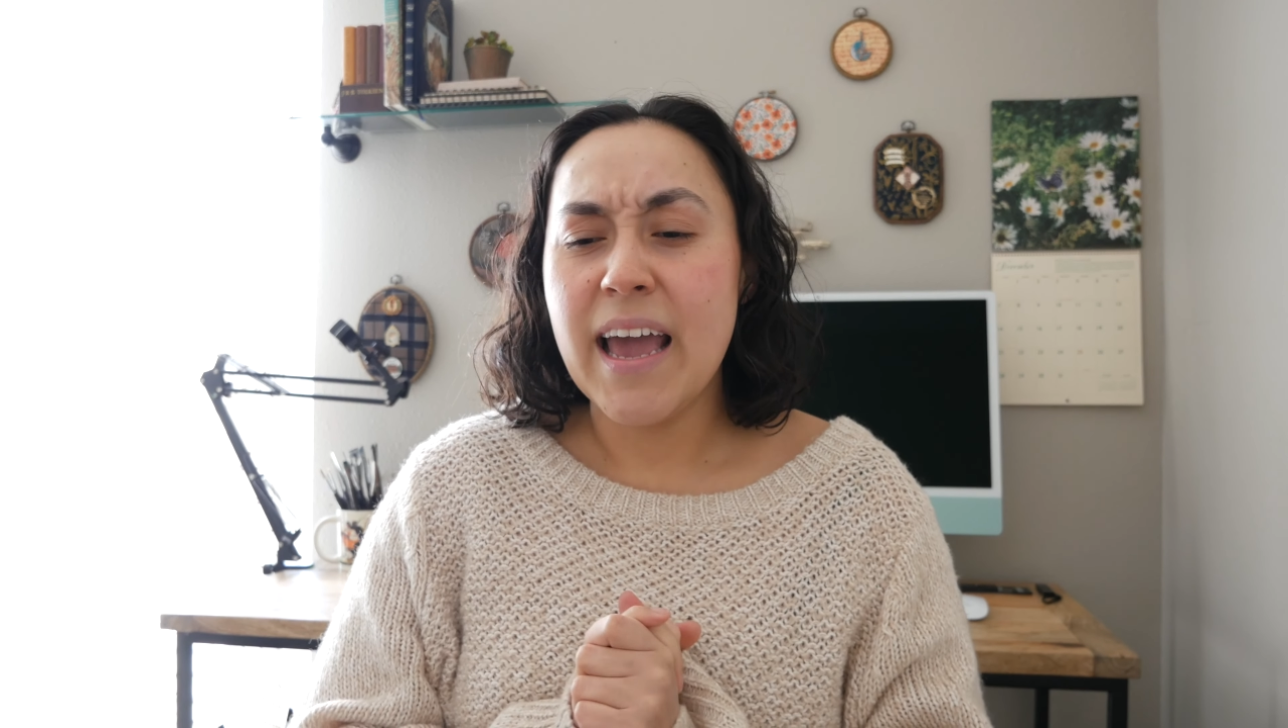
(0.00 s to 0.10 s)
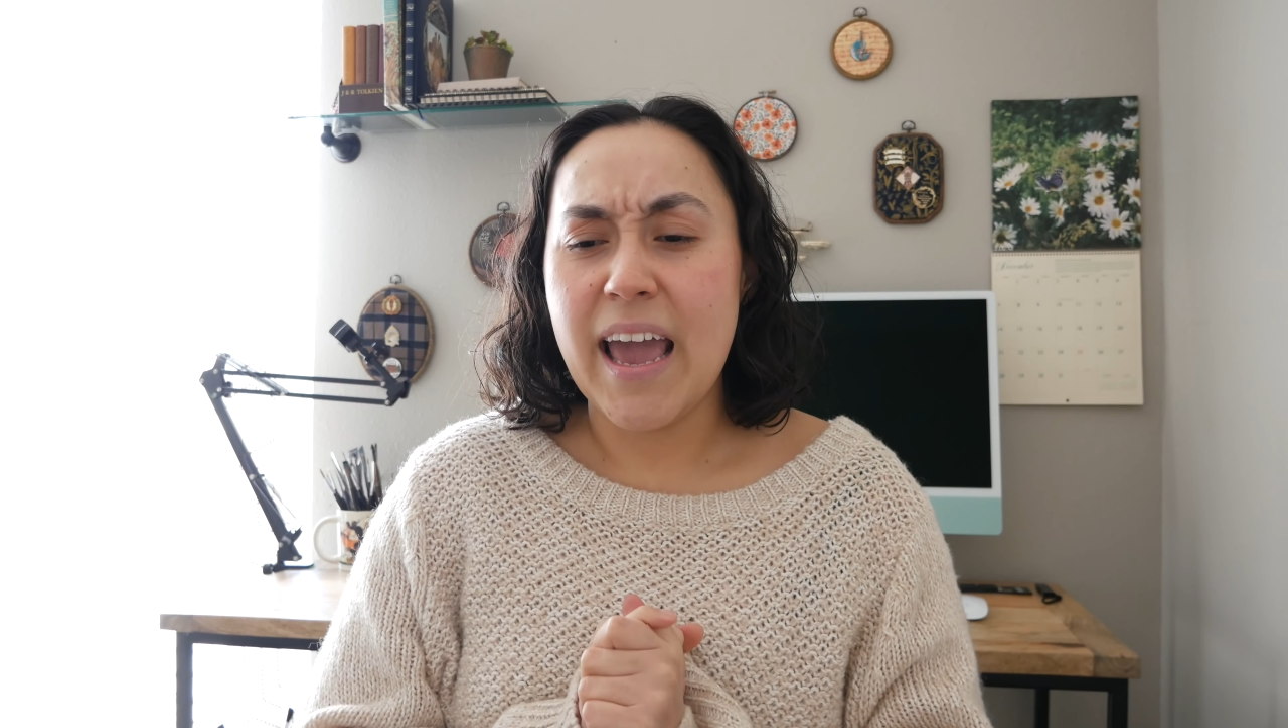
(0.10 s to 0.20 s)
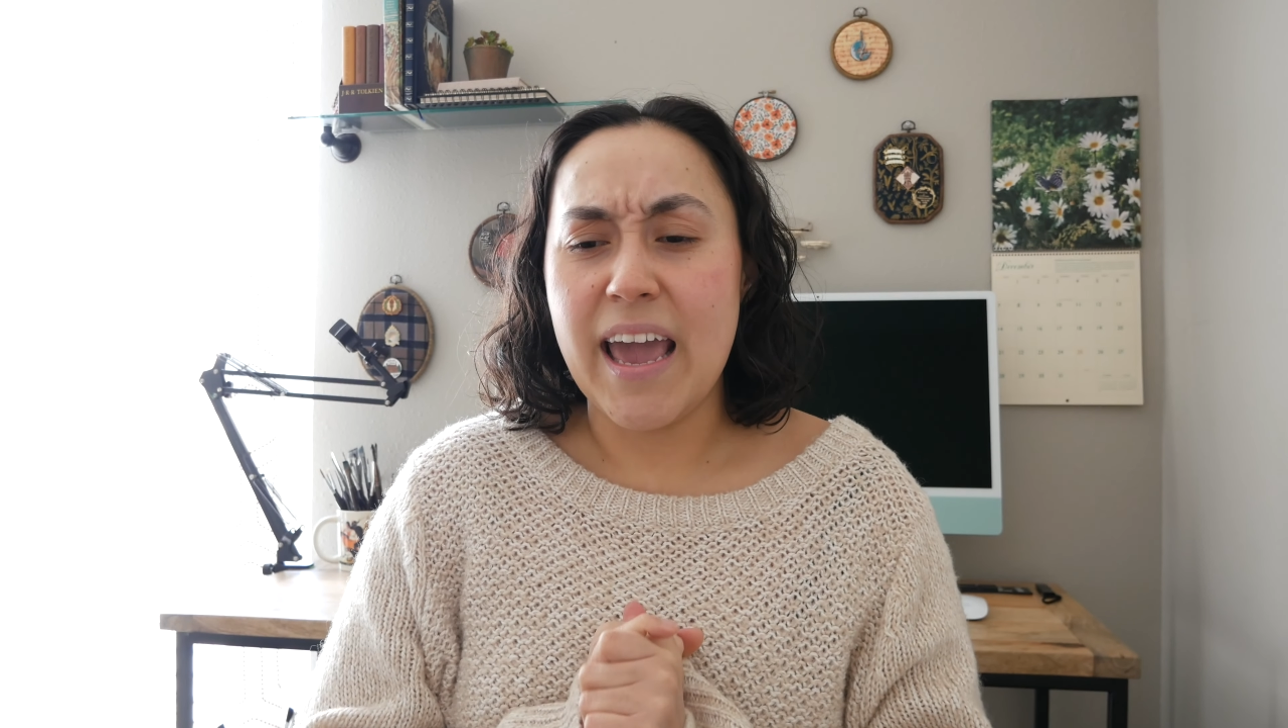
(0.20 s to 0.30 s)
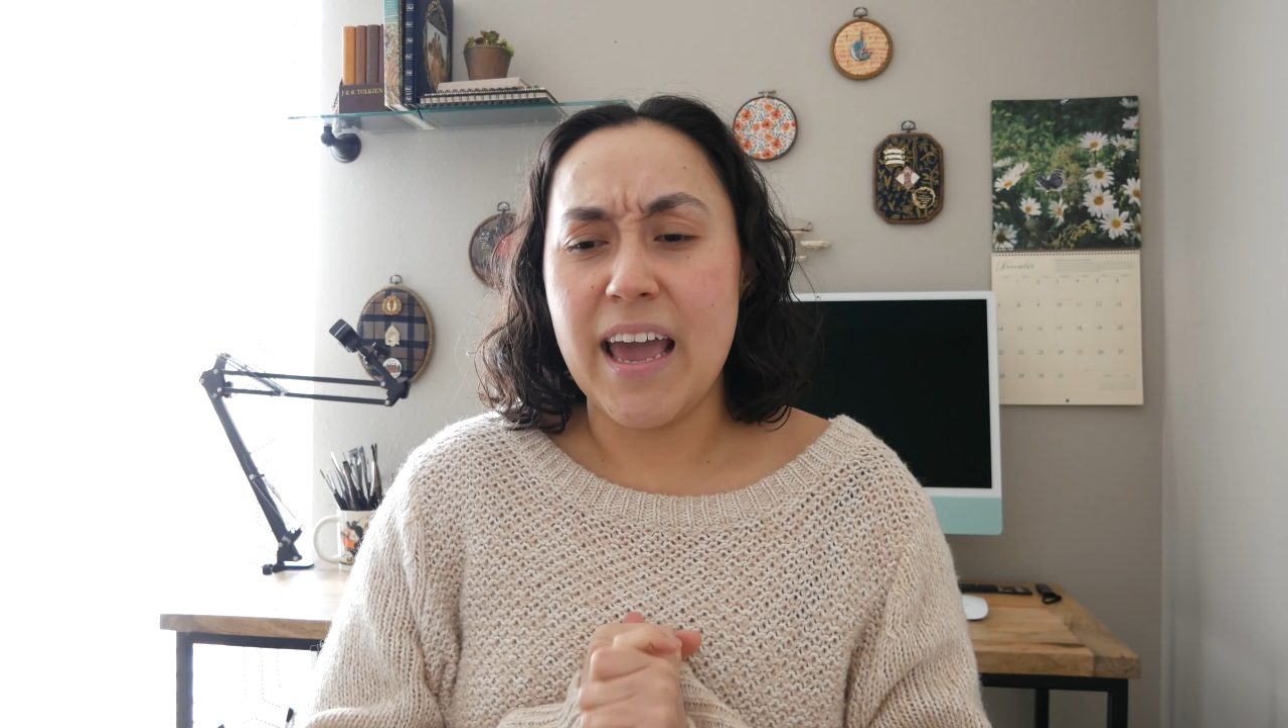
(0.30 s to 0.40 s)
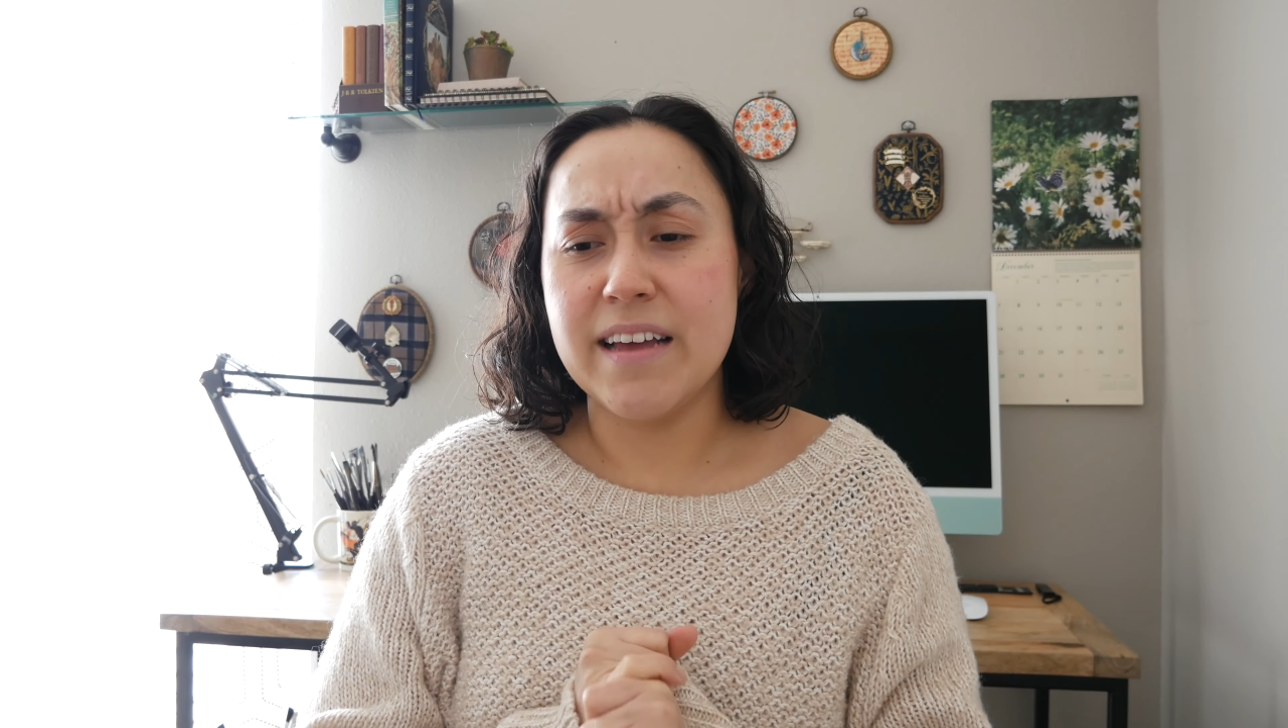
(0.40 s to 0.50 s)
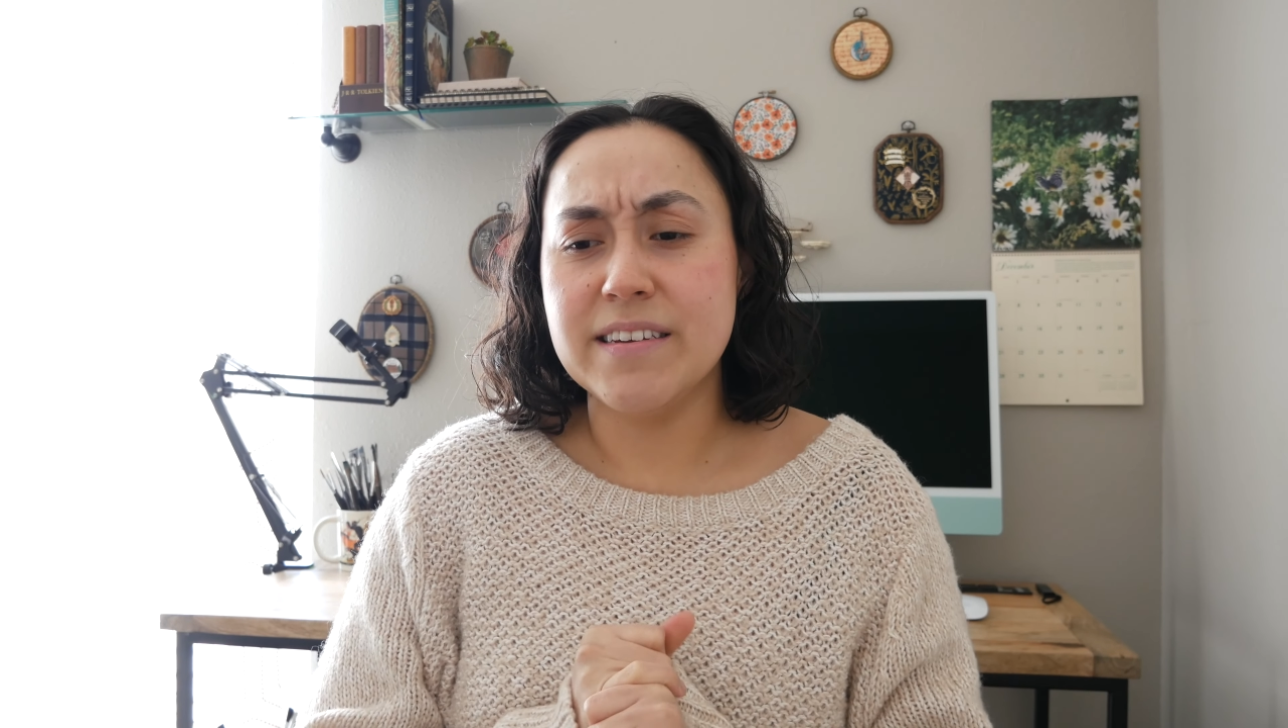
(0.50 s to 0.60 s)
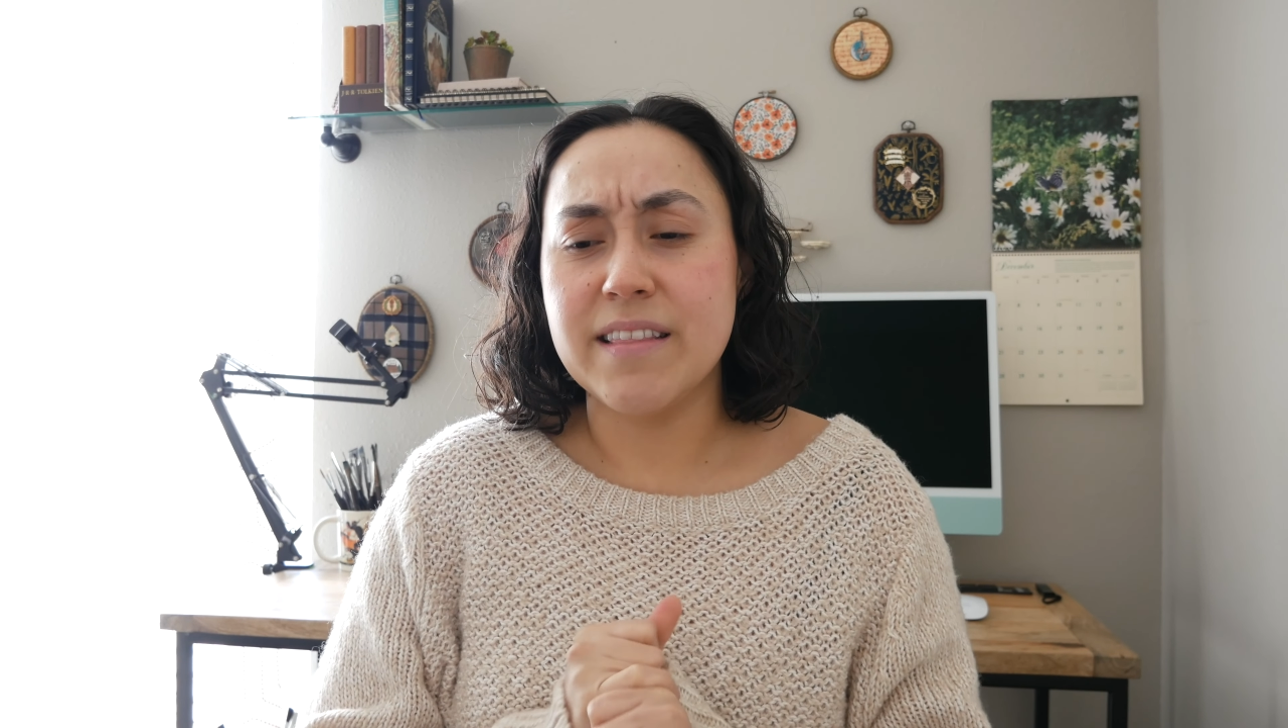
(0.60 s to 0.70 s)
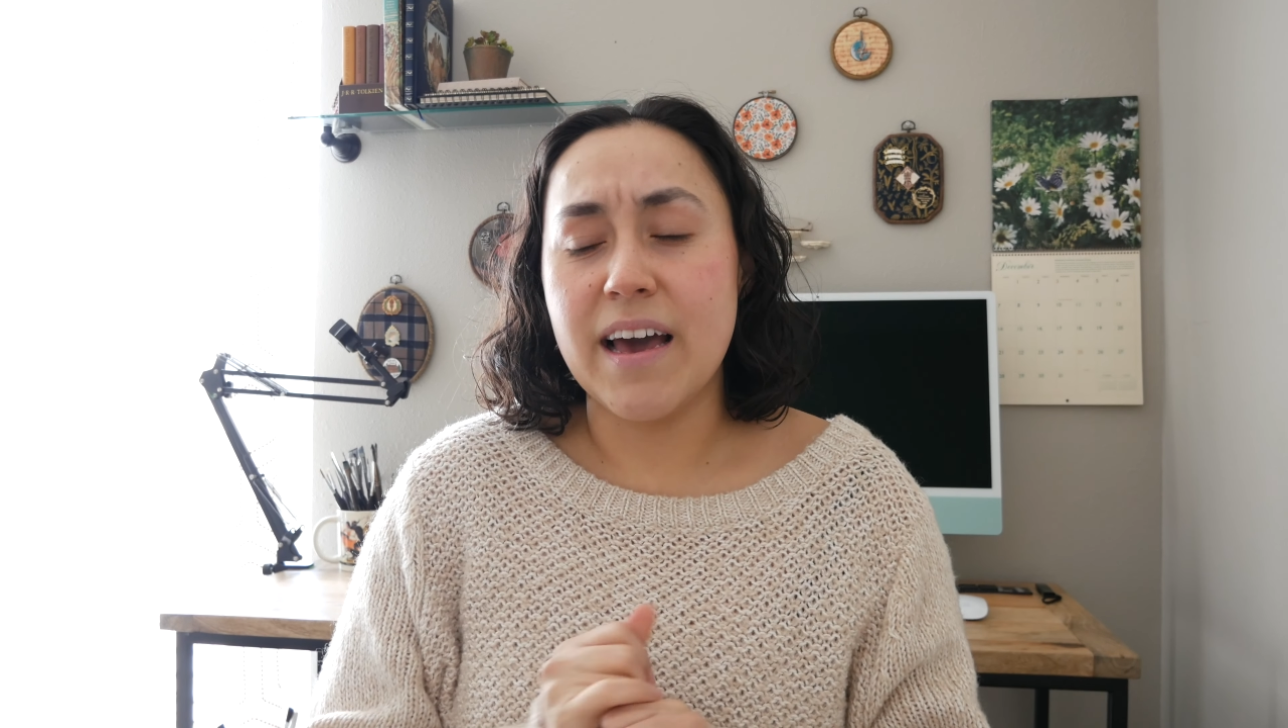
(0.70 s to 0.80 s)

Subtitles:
and